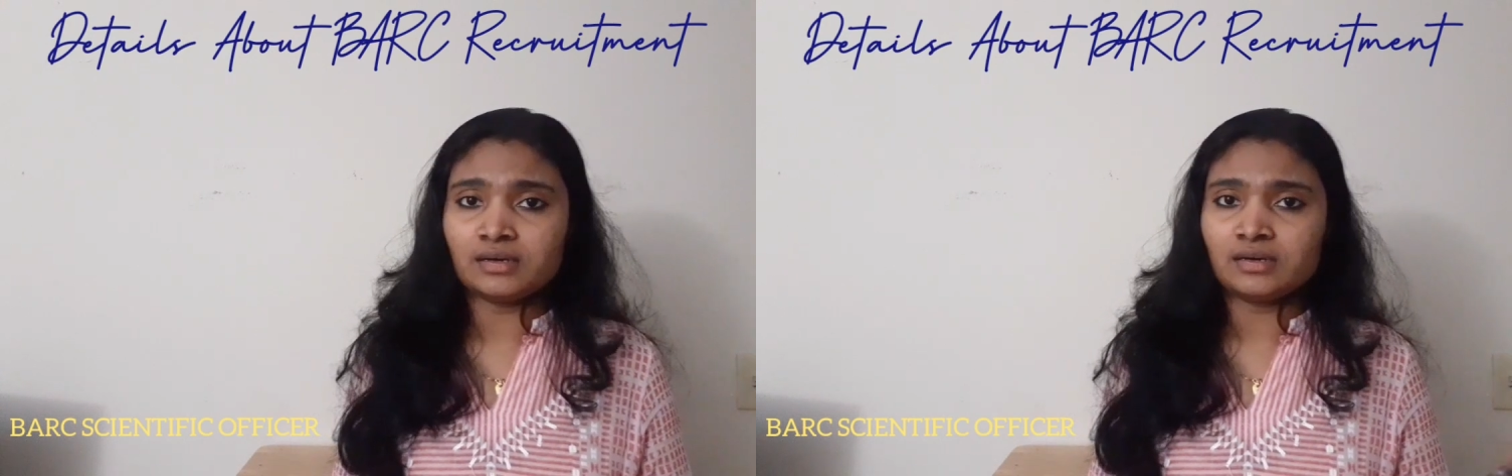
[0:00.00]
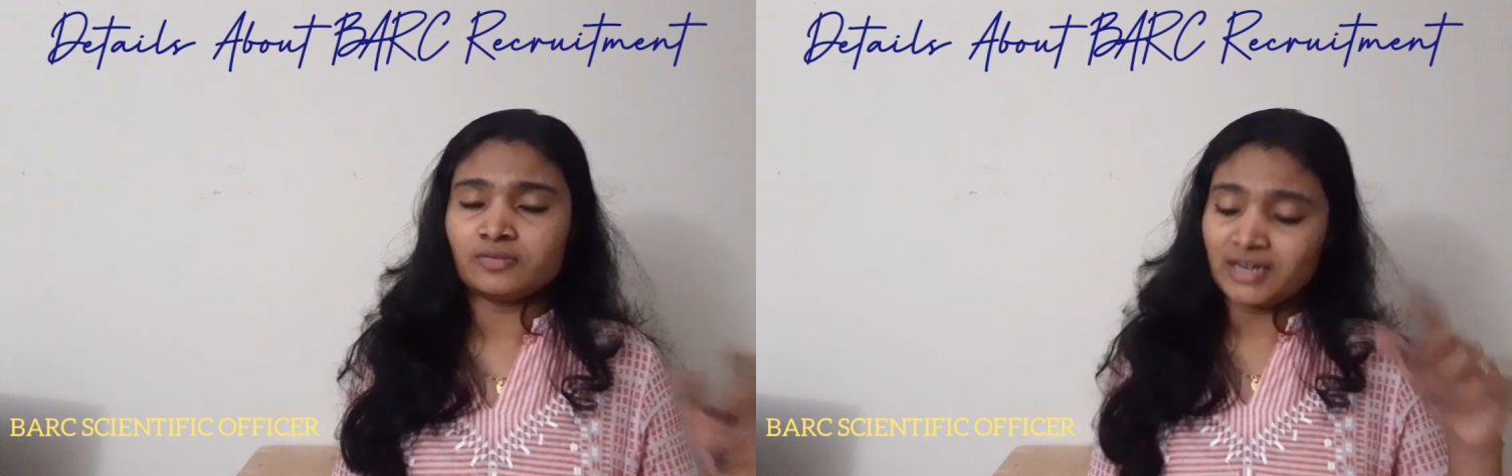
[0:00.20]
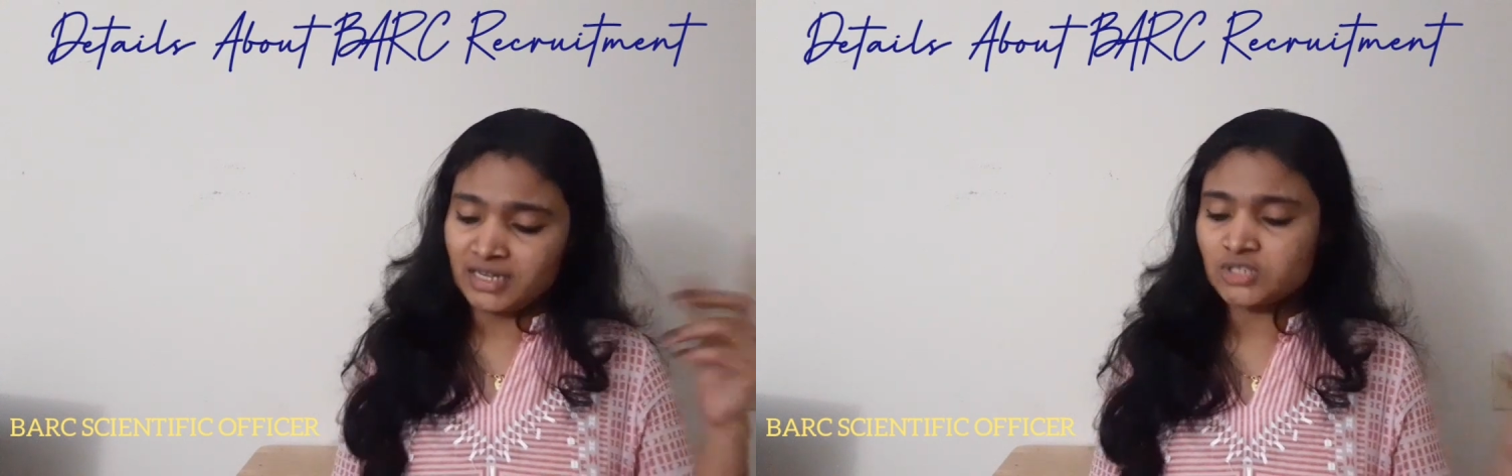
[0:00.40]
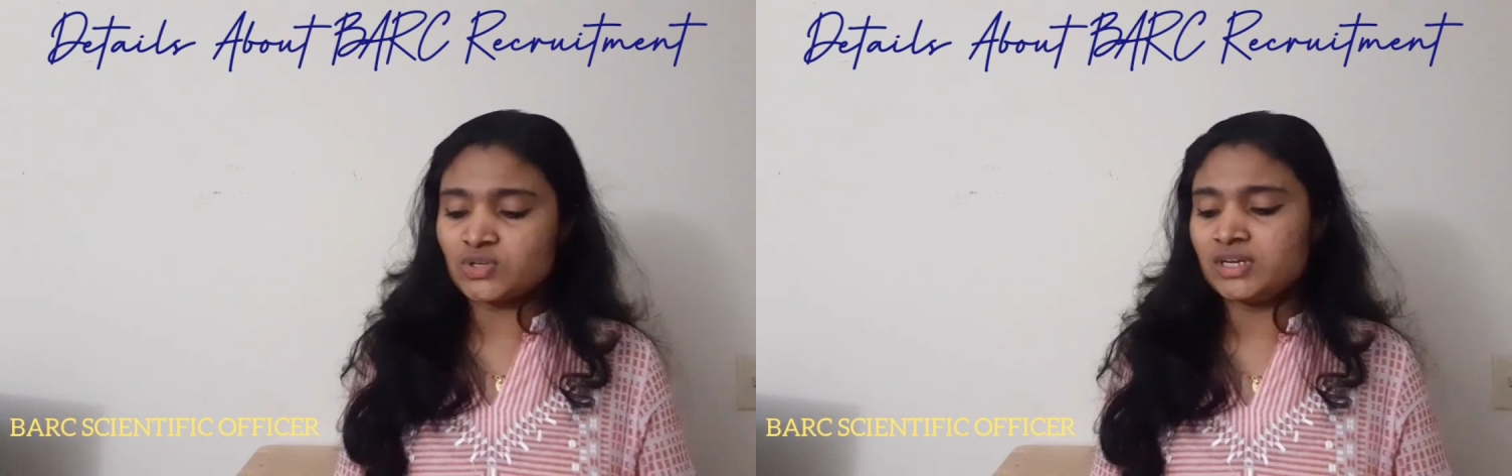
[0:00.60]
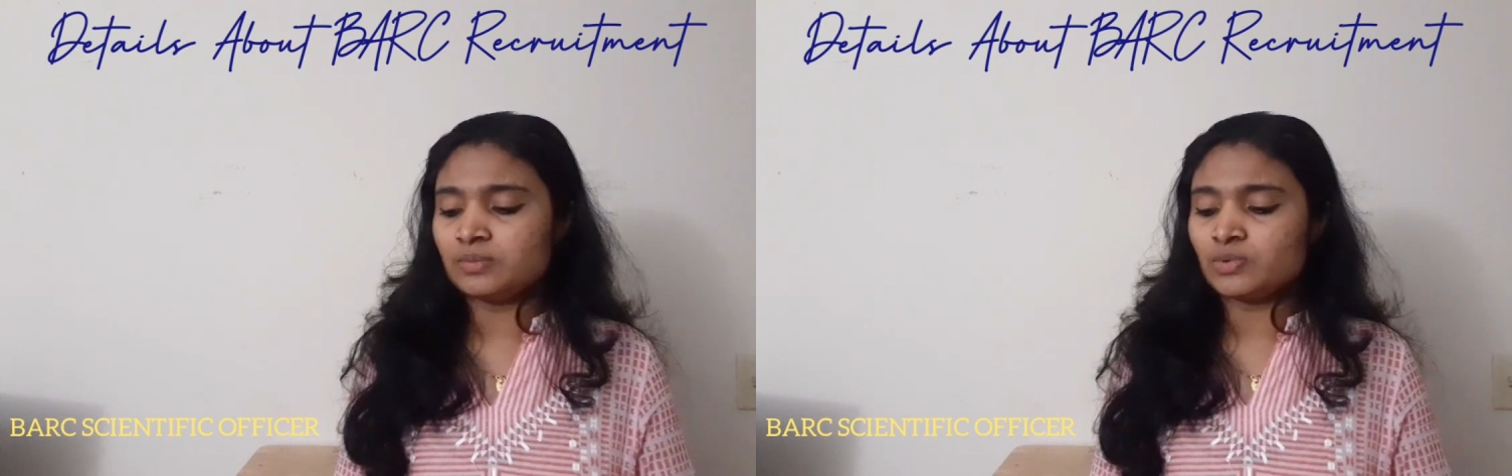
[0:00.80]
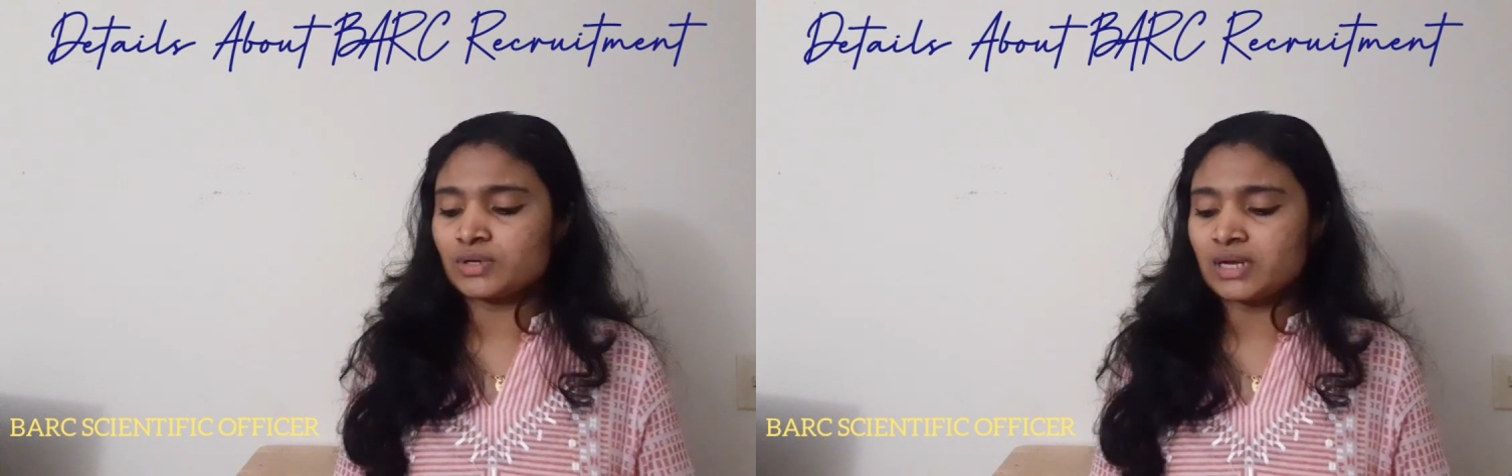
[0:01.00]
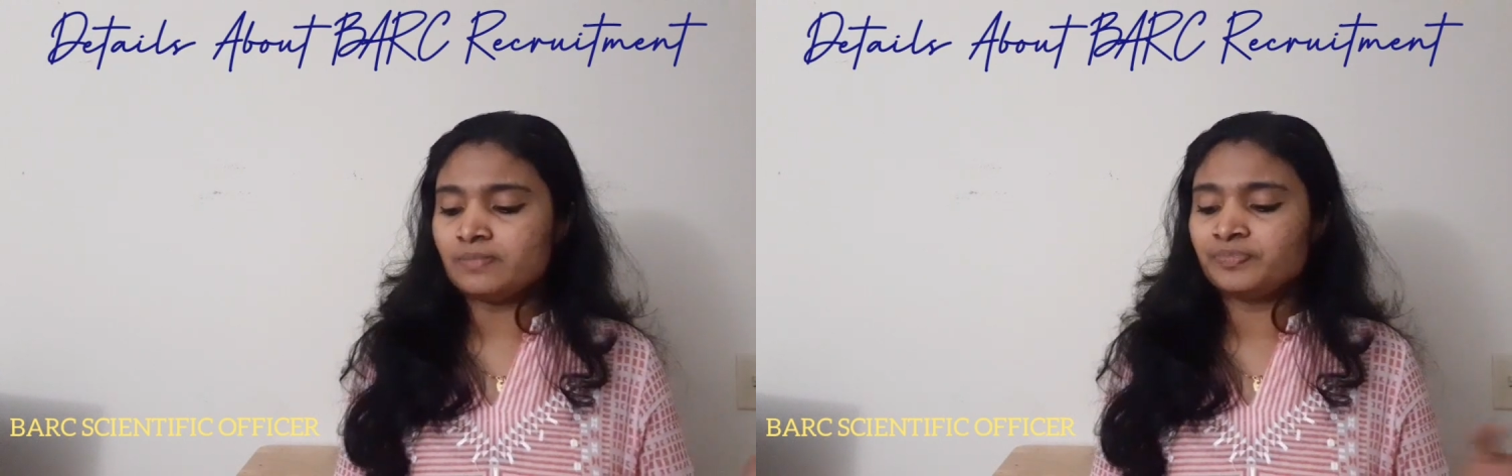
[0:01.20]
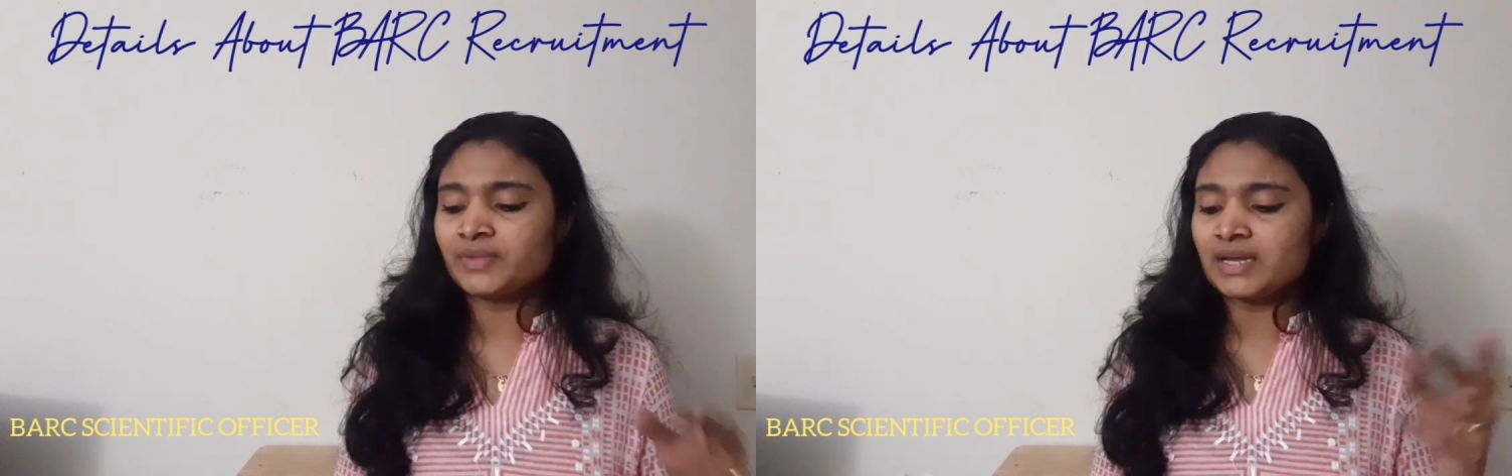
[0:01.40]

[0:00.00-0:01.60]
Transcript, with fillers: uh, one year training program